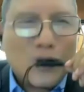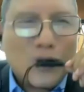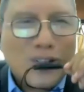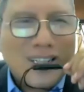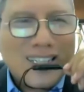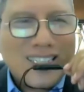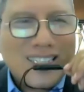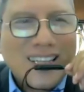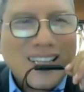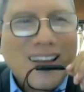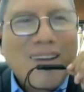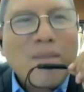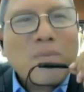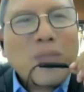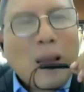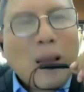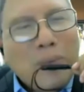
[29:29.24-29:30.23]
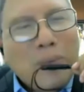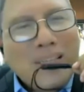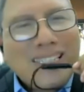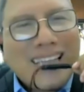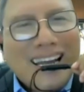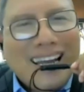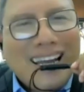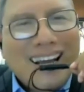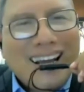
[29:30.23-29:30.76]
do this. Tapi
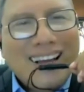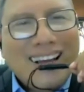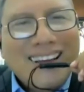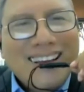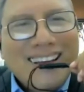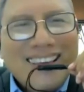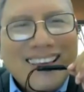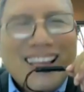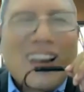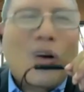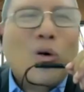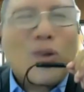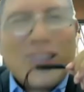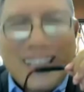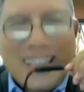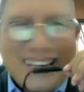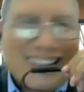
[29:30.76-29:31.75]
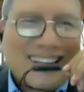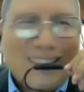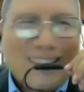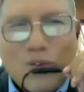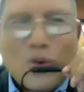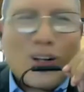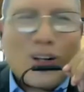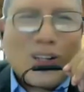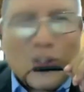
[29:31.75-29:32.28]
saya, ya okay lah, if
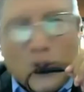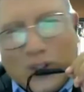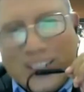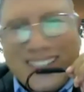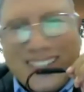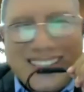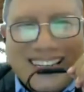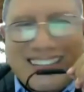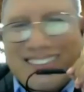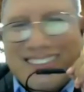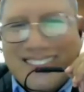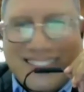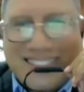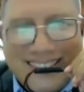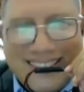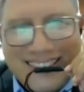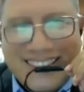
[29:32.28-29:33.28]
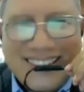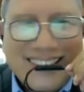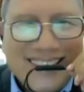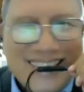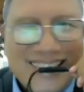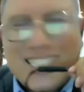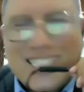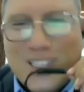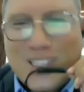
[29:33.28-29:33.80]
you want to do it,
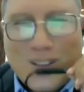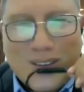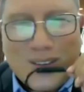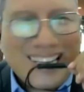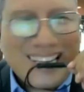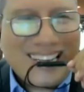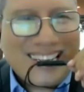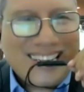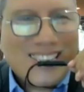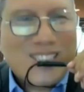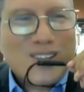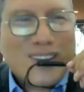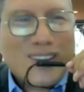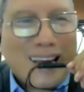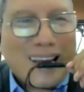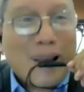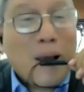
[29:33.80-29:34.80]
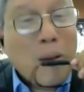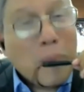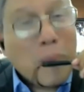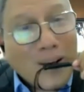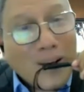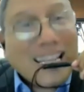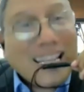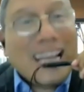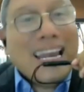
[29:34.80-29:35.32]
just do it. It's okay.
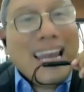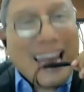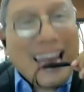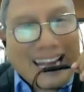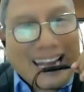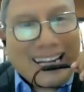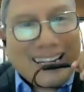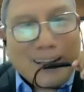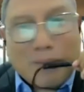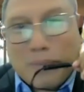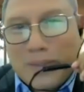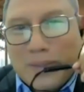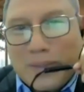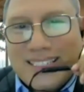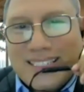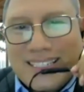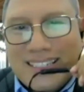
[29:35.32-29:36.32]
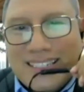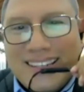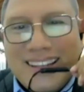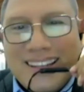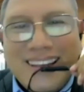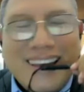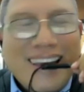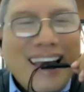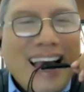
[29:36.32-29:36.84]
Because I like the person.
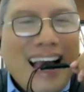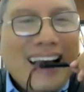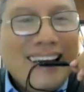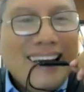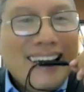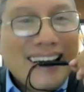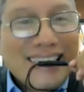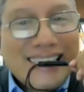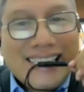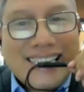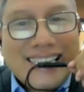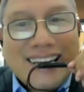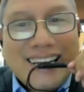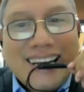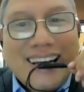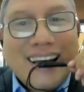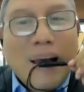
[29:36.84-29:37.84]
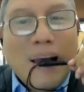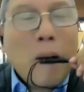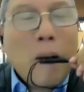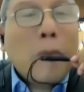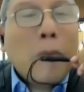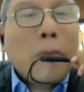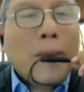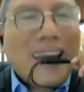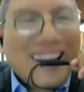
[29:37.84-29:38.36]
And that's the
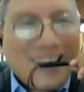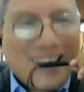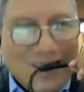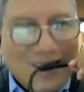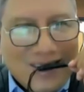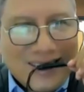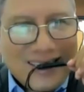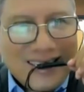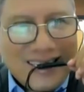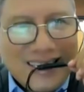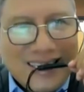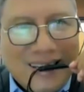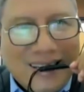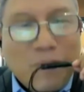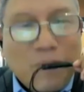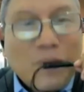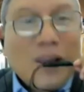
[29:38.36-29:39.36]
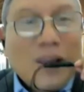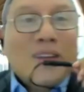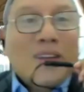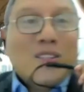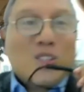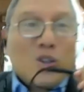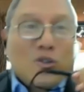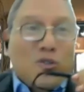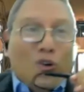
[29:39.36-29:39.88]
pathos.
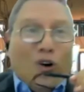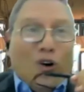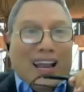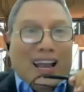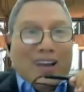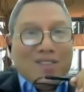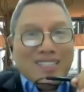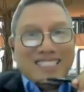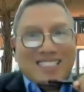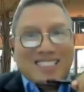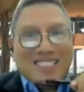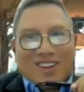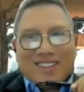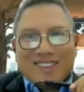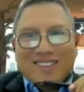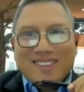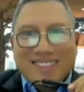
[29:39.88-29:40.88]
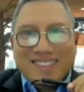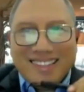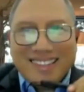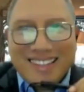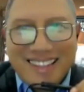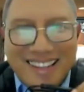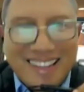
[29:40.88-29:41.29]
So for Aristotle,